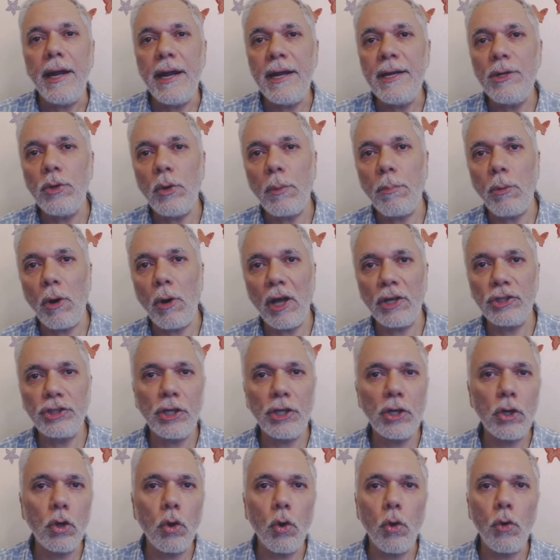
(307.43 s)
into a
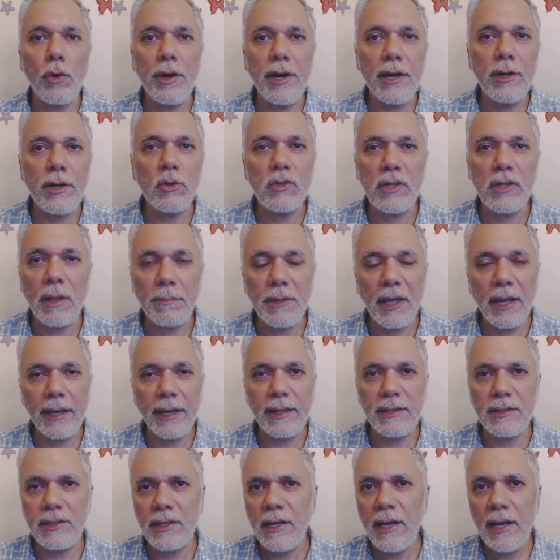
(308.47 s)
production code into
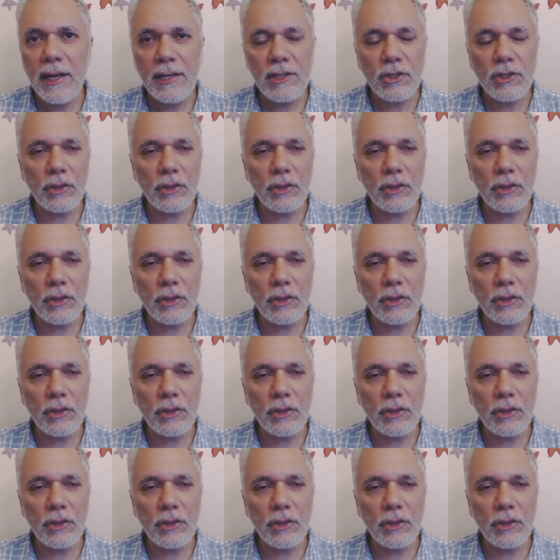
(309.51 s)
something else.